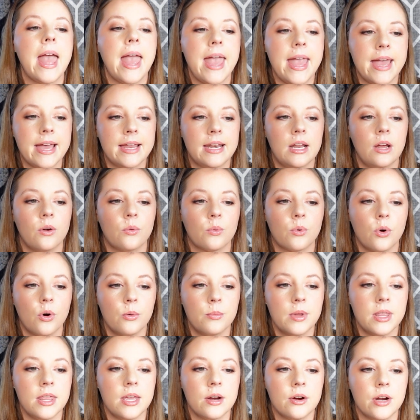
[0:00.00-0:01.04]
an
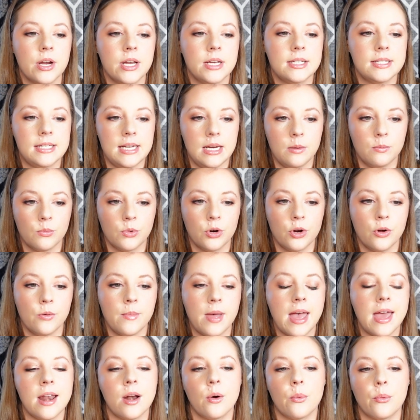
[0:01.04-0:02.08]
aromatherapy steam room
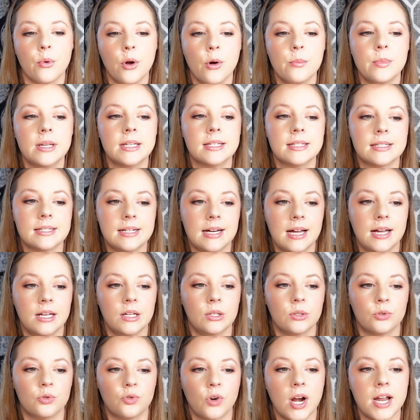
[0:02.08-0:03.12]
and a
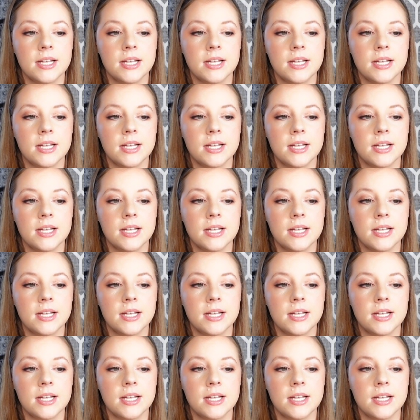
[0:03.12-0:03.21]
Roman-style dry